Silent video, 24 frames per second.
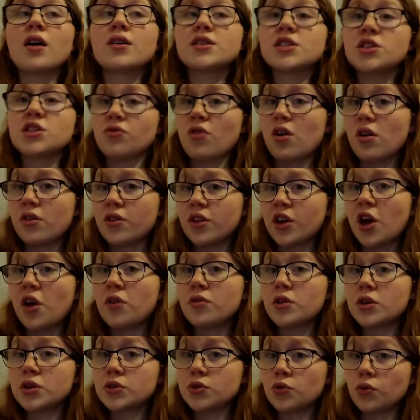Sir Arthur
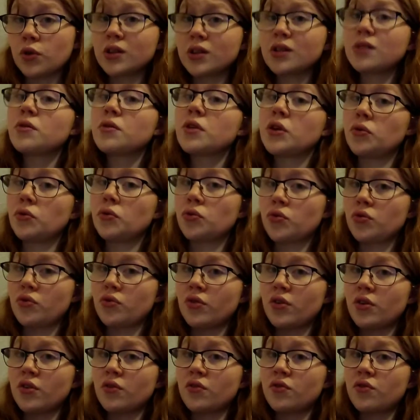Conan Doyle, the
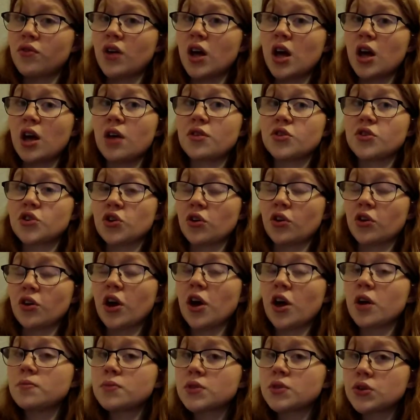author of the Sherlock
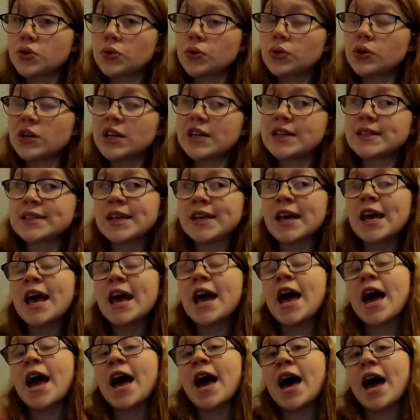Holmes stories,
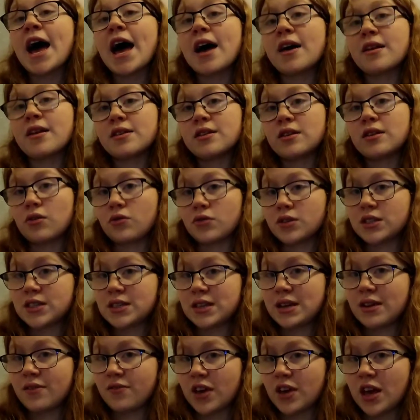and
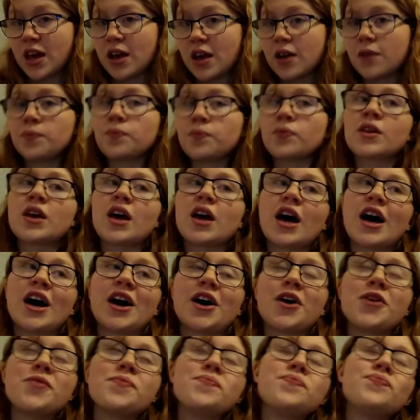Laurence Olivier.
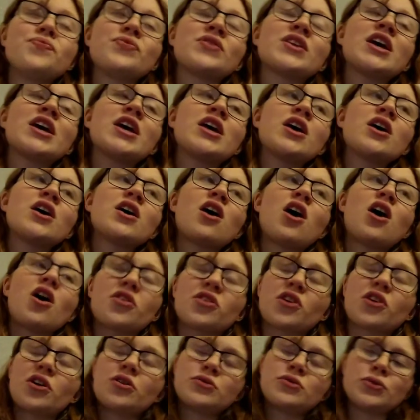
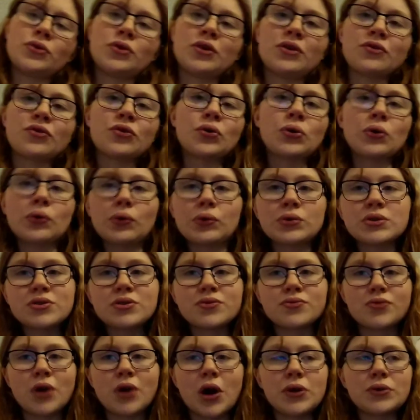Arthur Conan Doyle, of
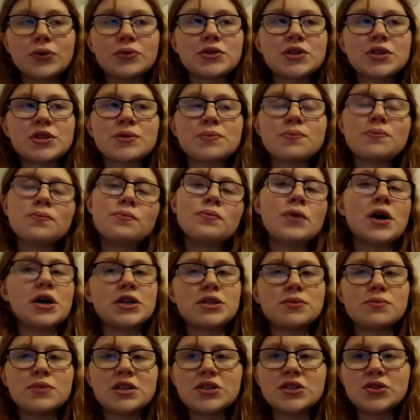course, wrote
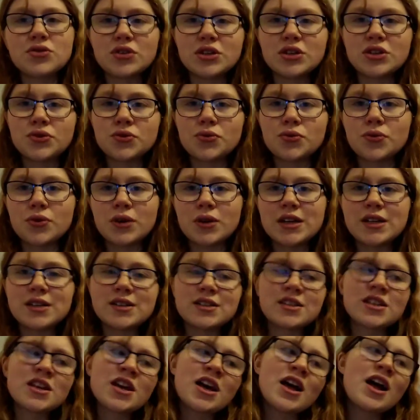murder mystery
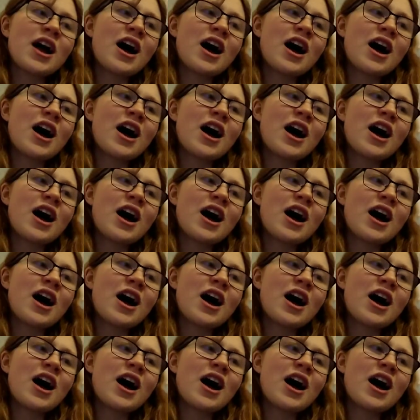stories,